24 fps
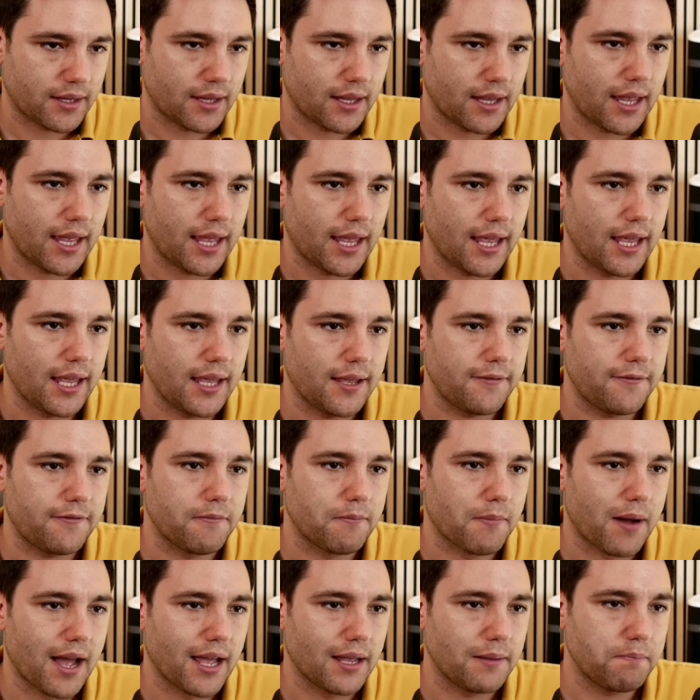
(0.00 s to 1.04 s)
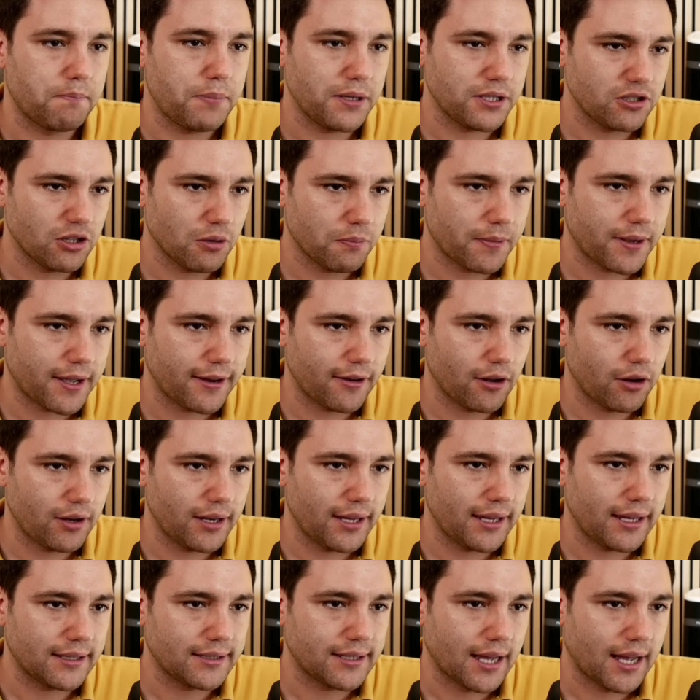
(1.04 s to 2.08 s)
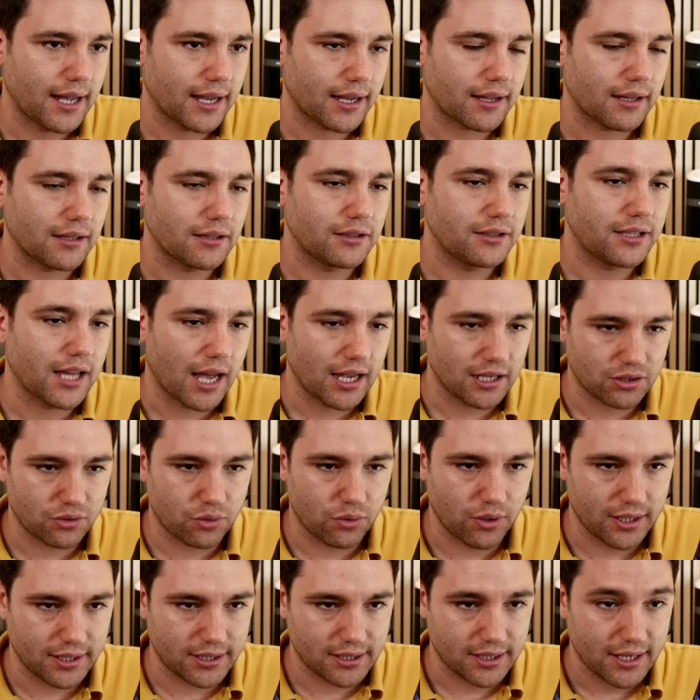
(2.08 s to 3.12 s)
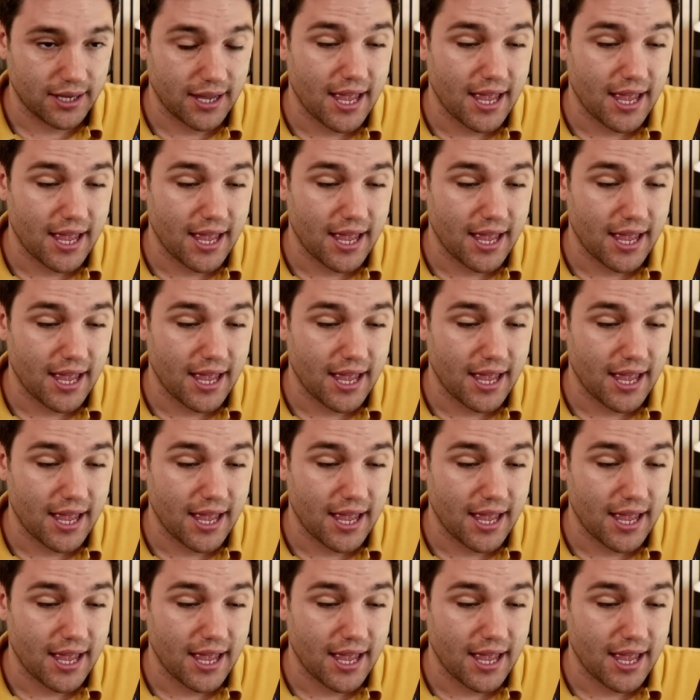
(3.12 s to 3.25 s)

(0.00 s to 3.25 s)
If my bishop can only attack dark squares